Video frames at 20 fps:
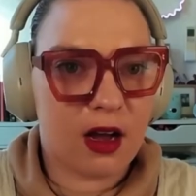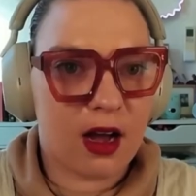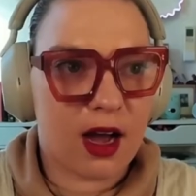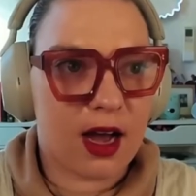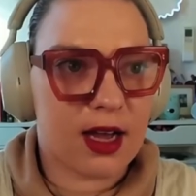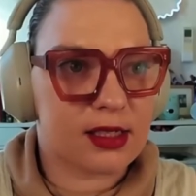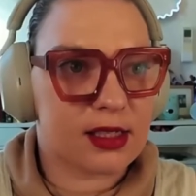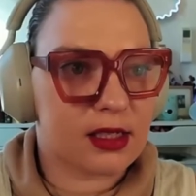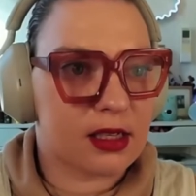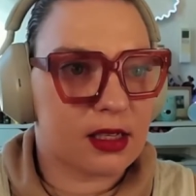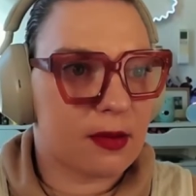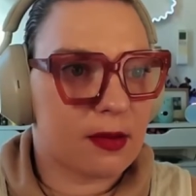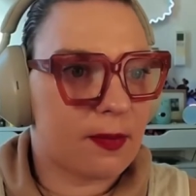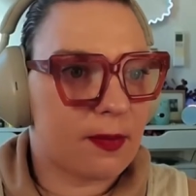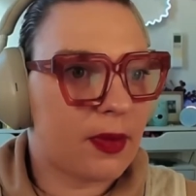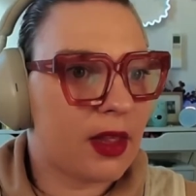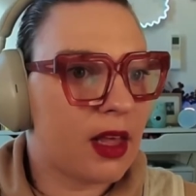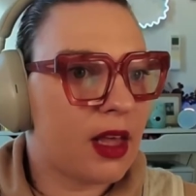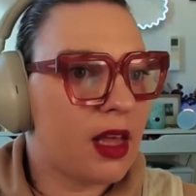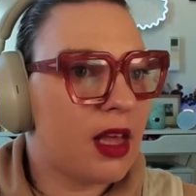Awesome.
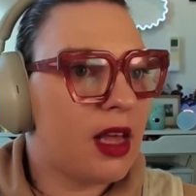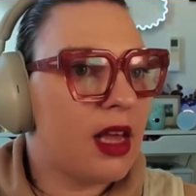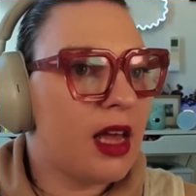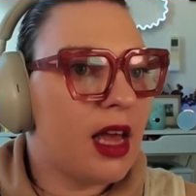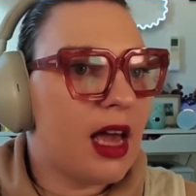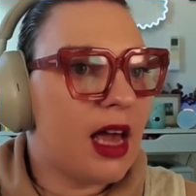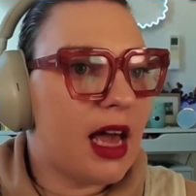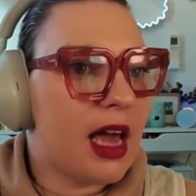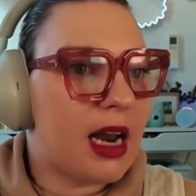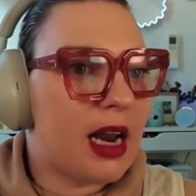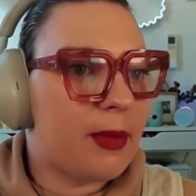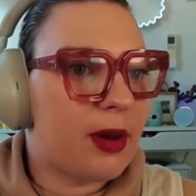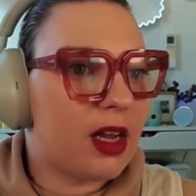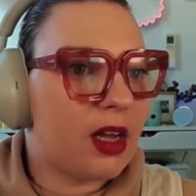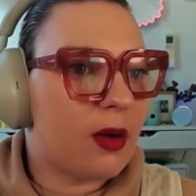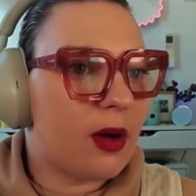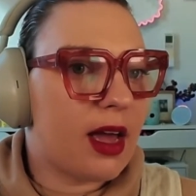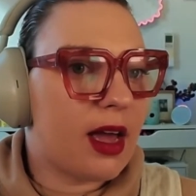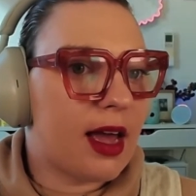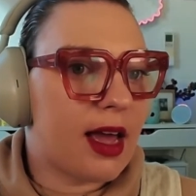And I'm going to
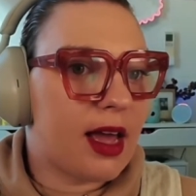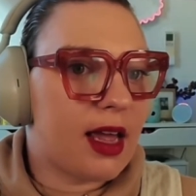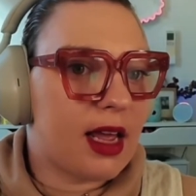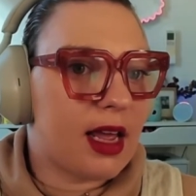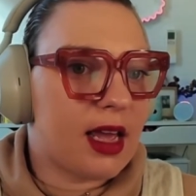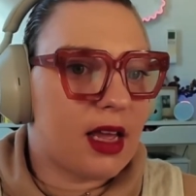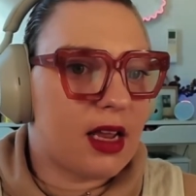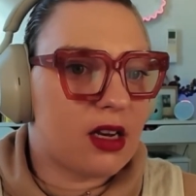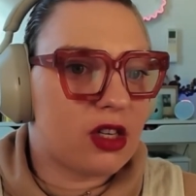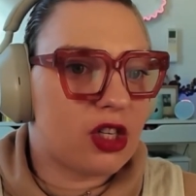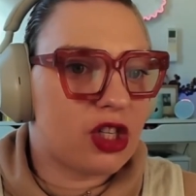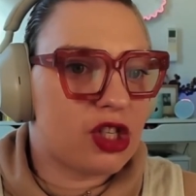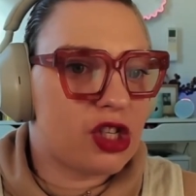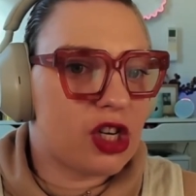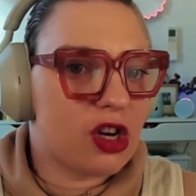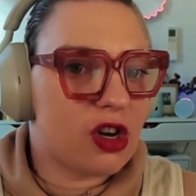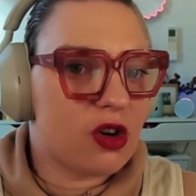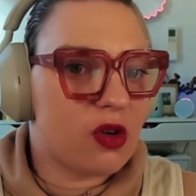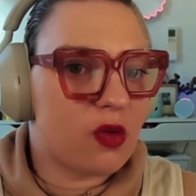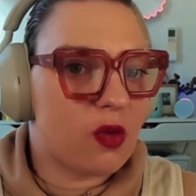go ahead and
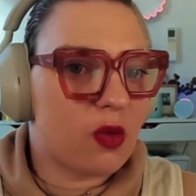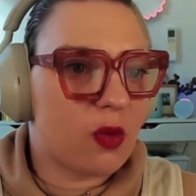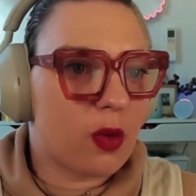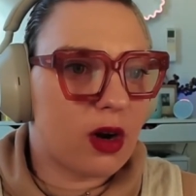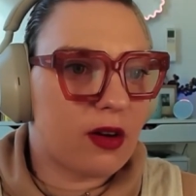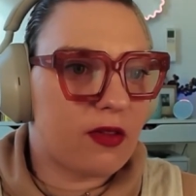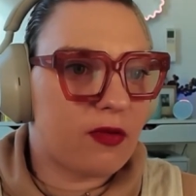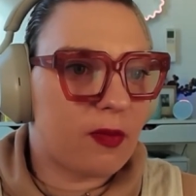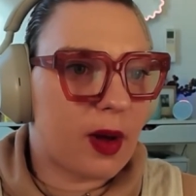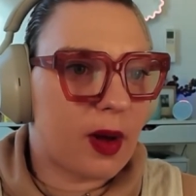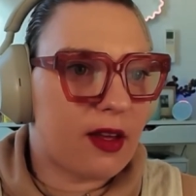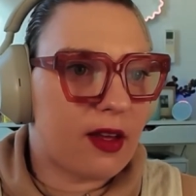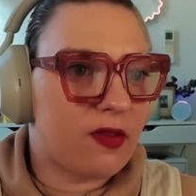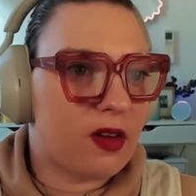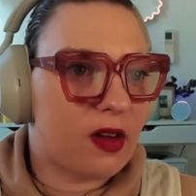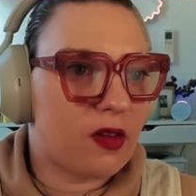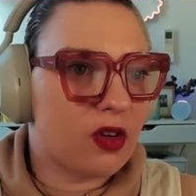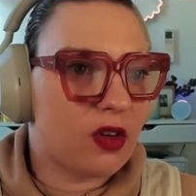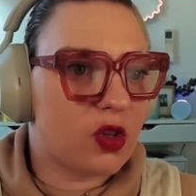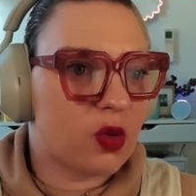show one of my
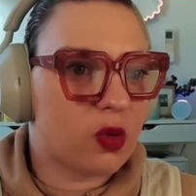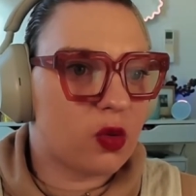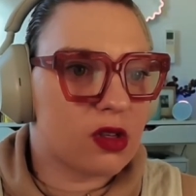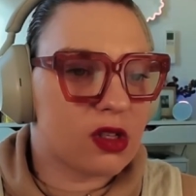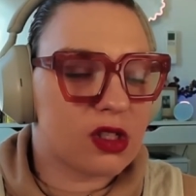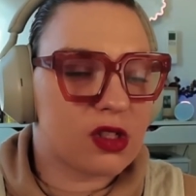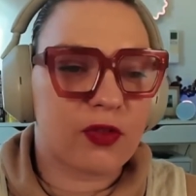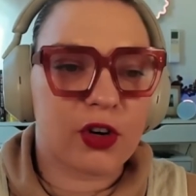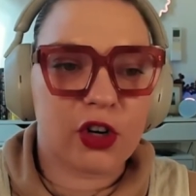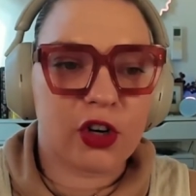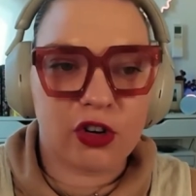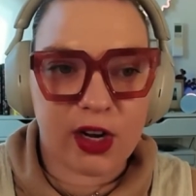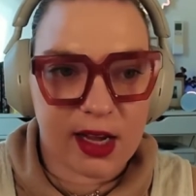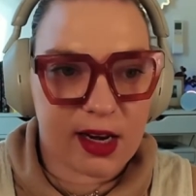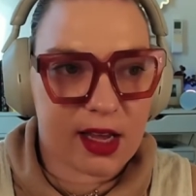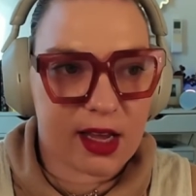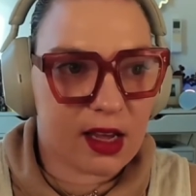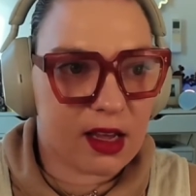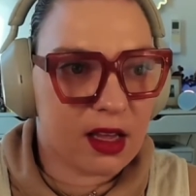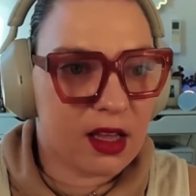favorite tools for
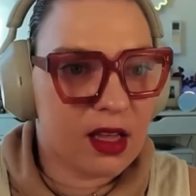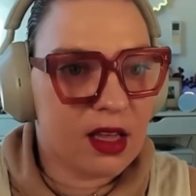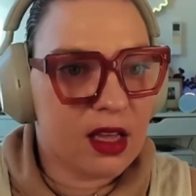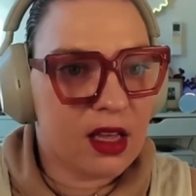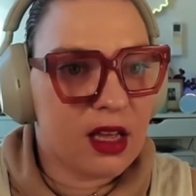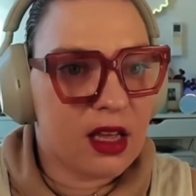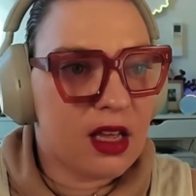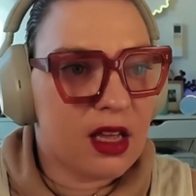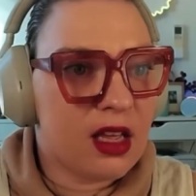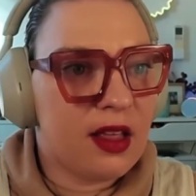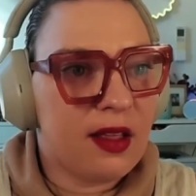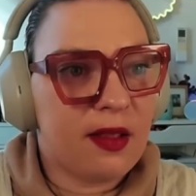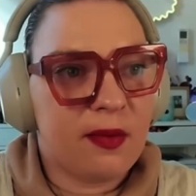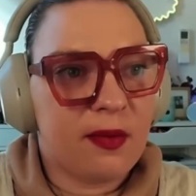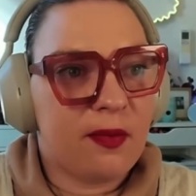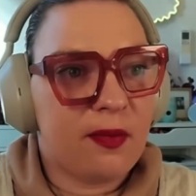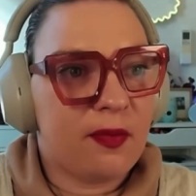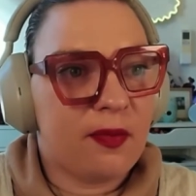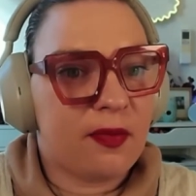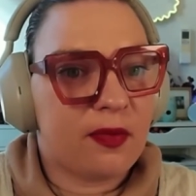creating
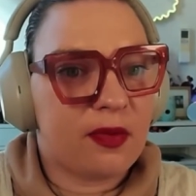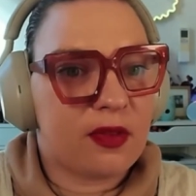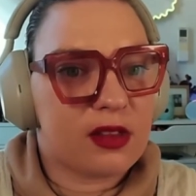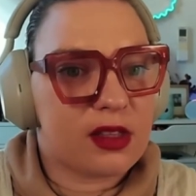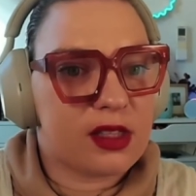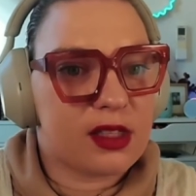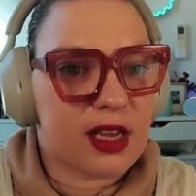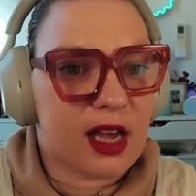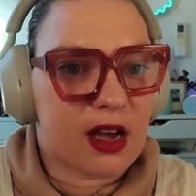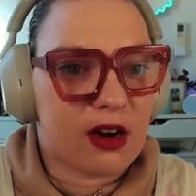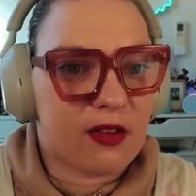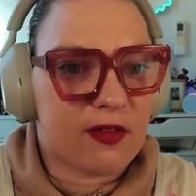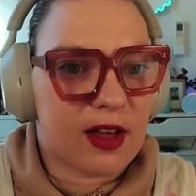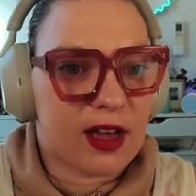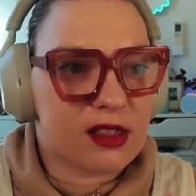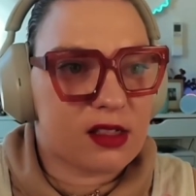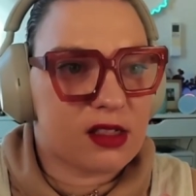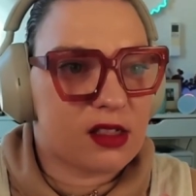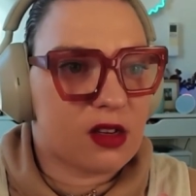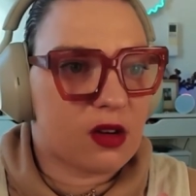sound
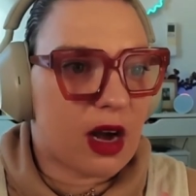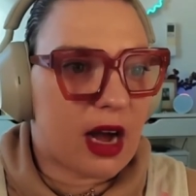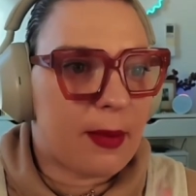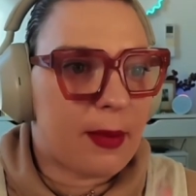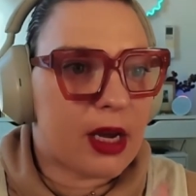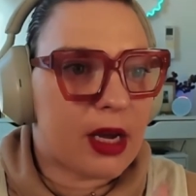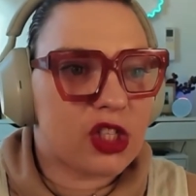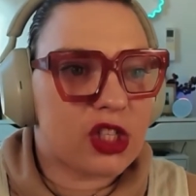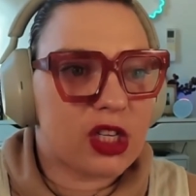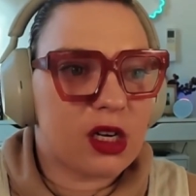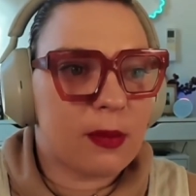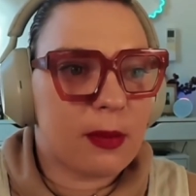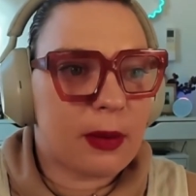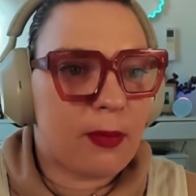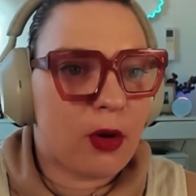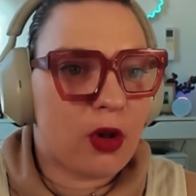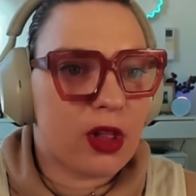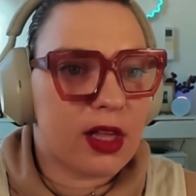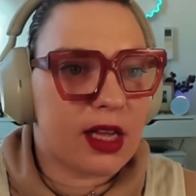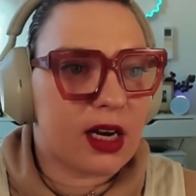effects. So I'm actually going to be
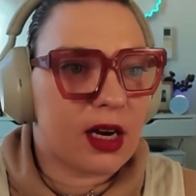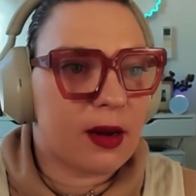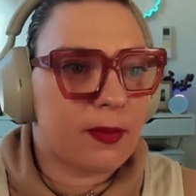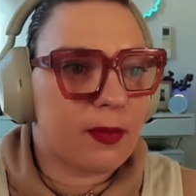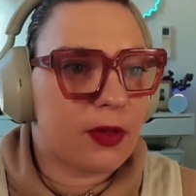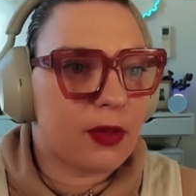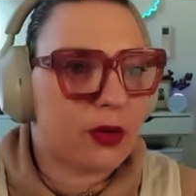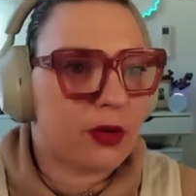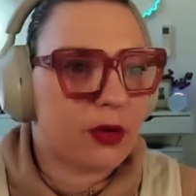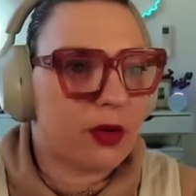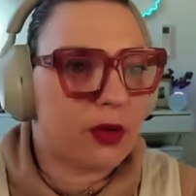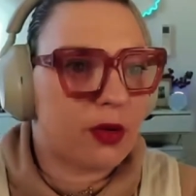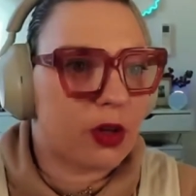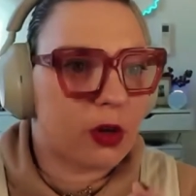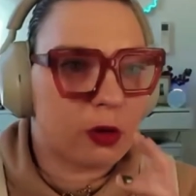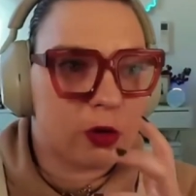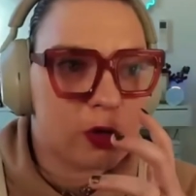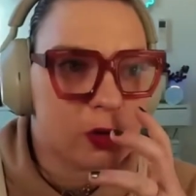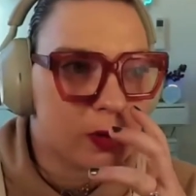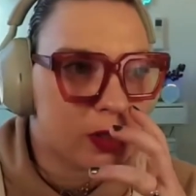pulling it up through
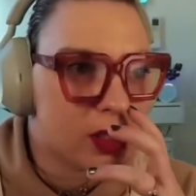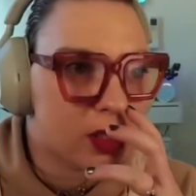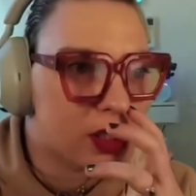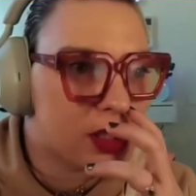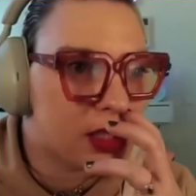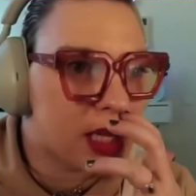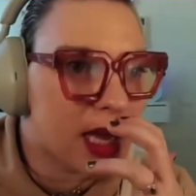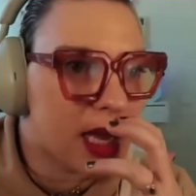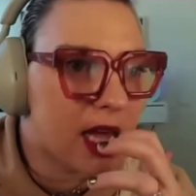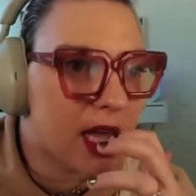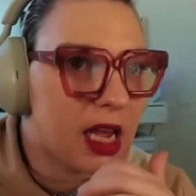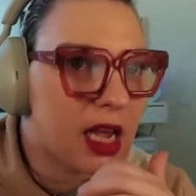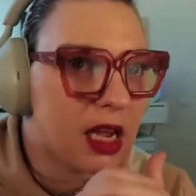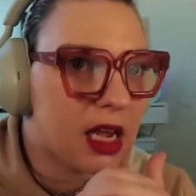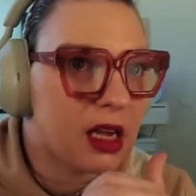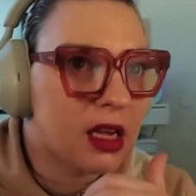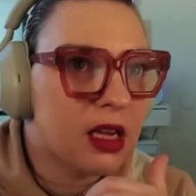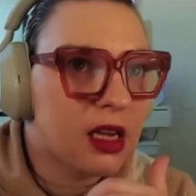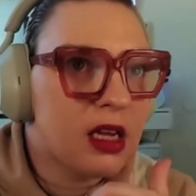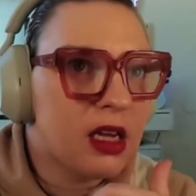Goose, which is
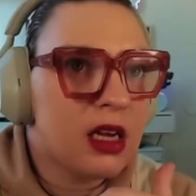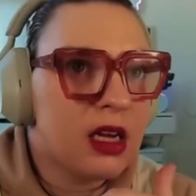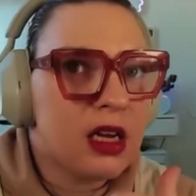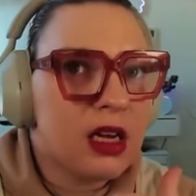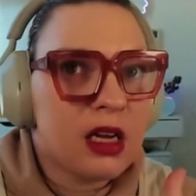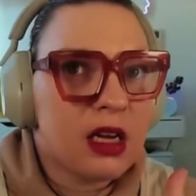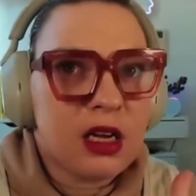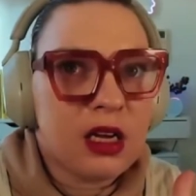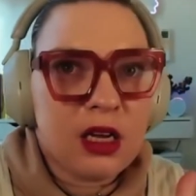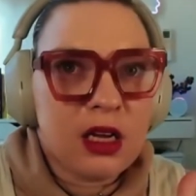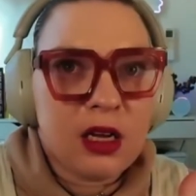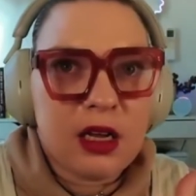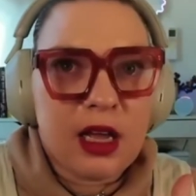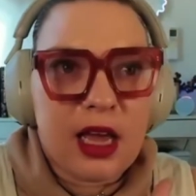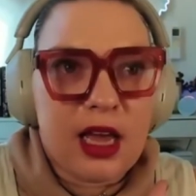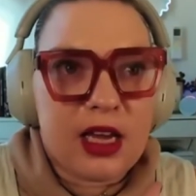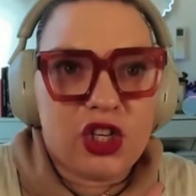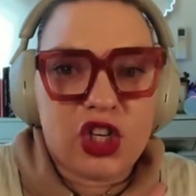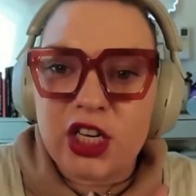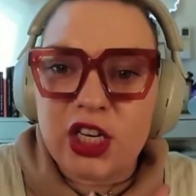a
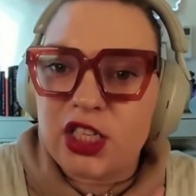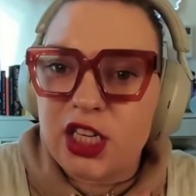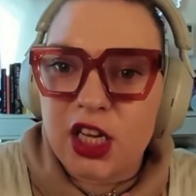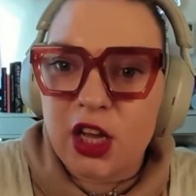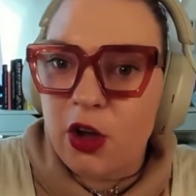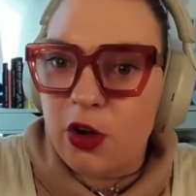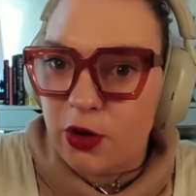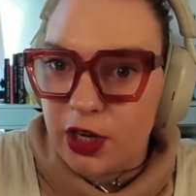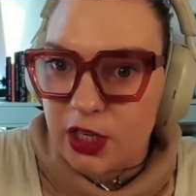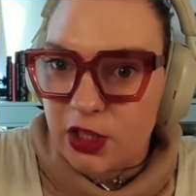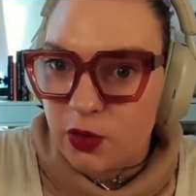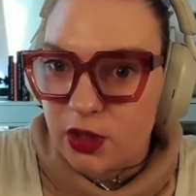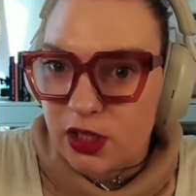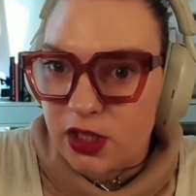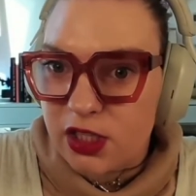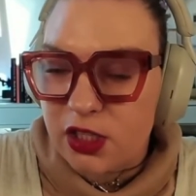agentic coding tool.